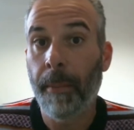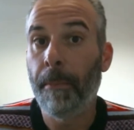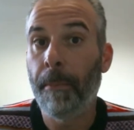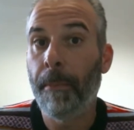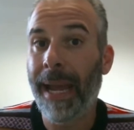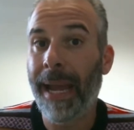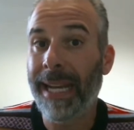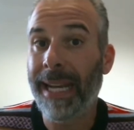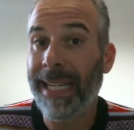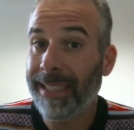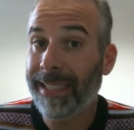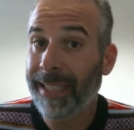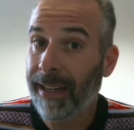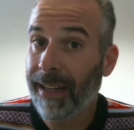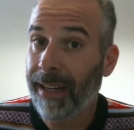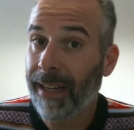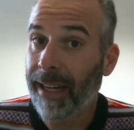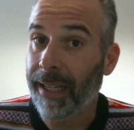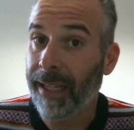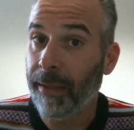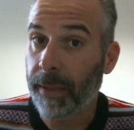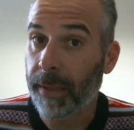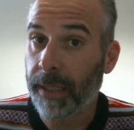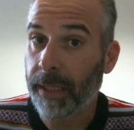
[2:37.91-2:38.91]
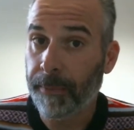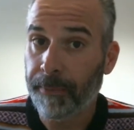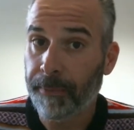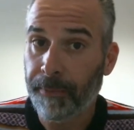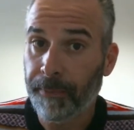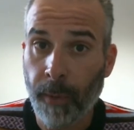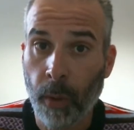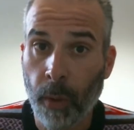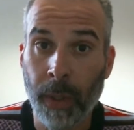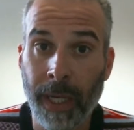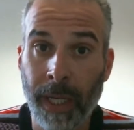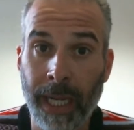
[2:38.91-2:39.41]
Many times
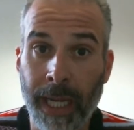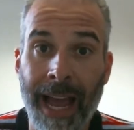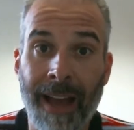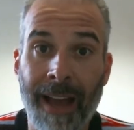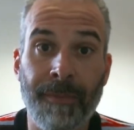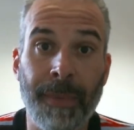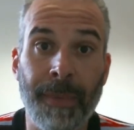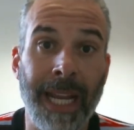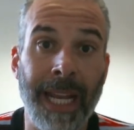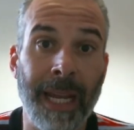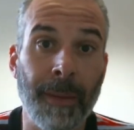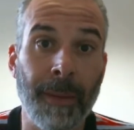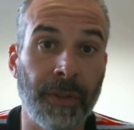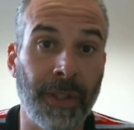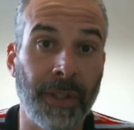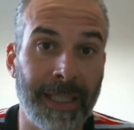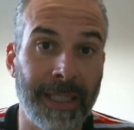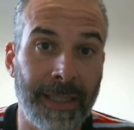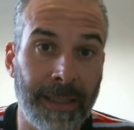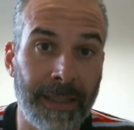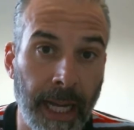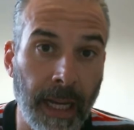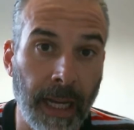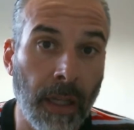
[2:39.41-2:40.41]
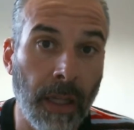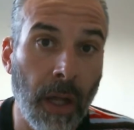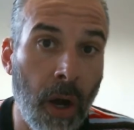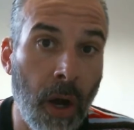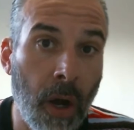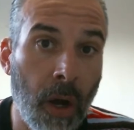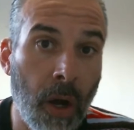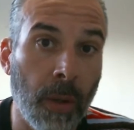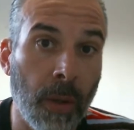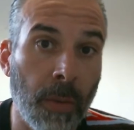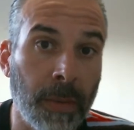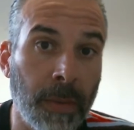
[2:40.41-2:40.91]
we have been able to sell
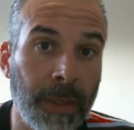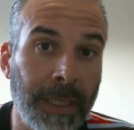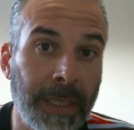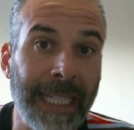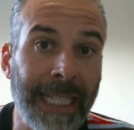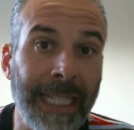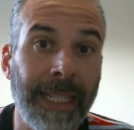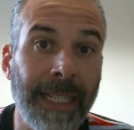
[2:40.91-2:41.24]
homes